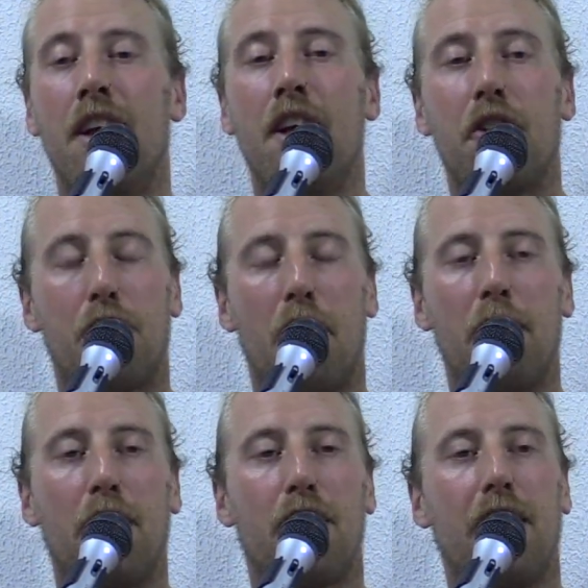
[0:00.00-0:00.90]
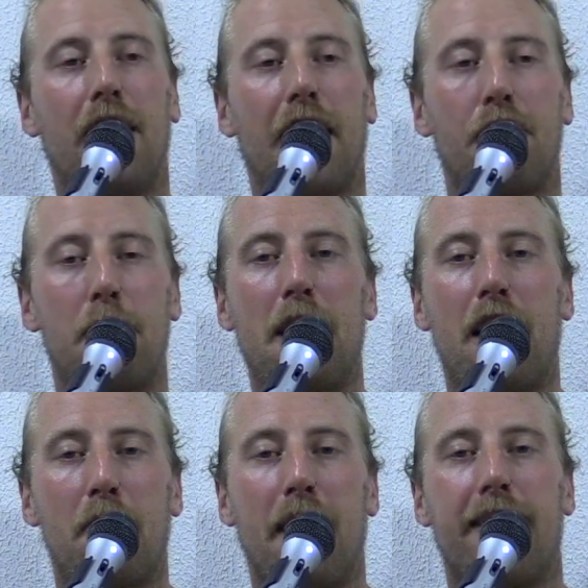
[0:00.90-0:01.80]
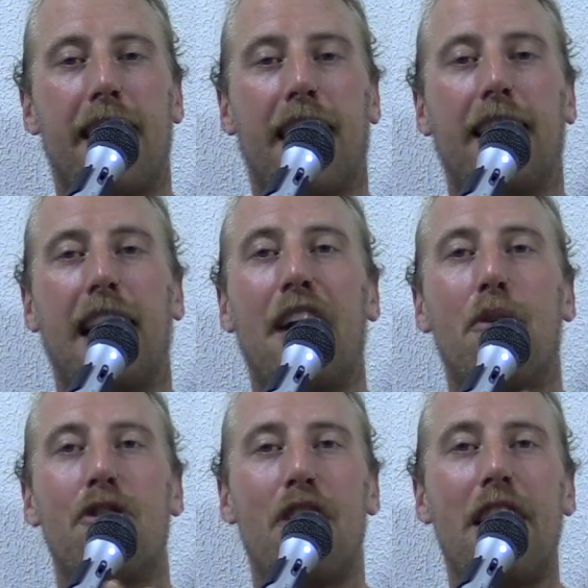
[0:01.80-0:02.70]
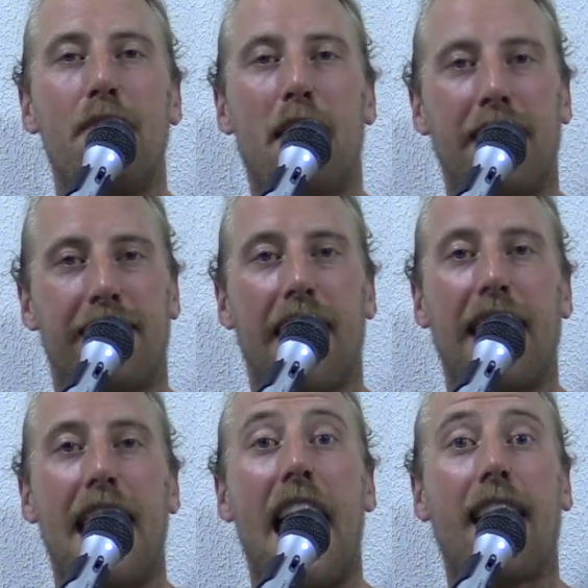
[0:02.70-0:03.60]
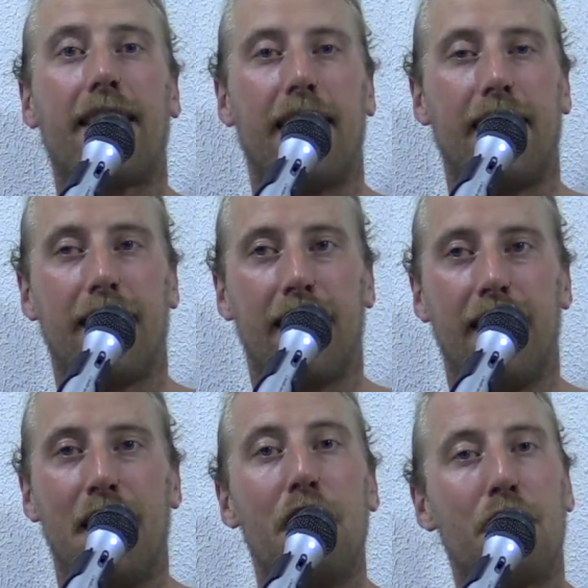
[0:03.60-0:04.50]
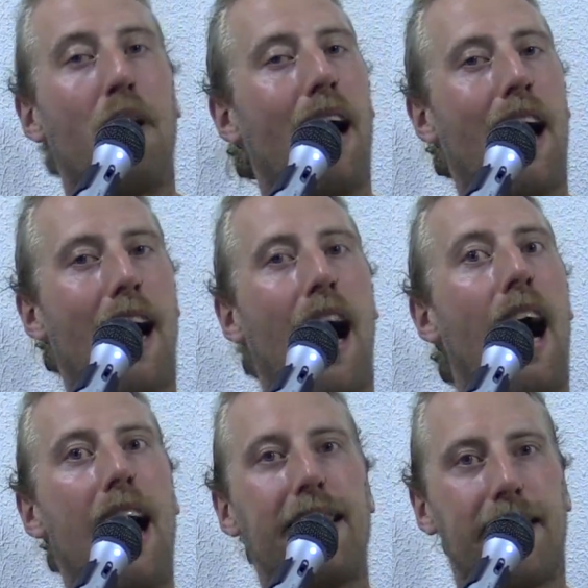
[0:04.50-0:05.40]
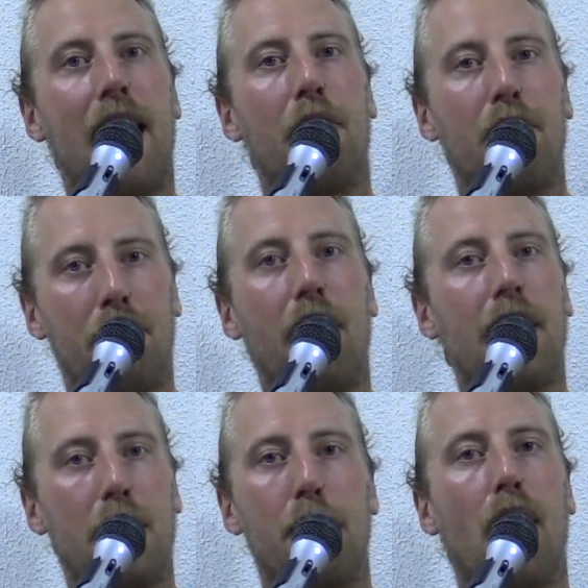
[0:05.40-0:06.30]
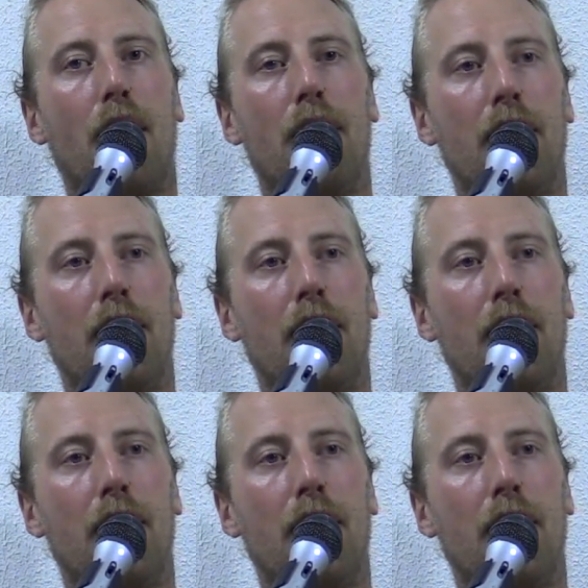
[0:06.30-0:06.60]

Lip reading: So I'm literally like speaking my second language in my second accent. So I sound funny, bro.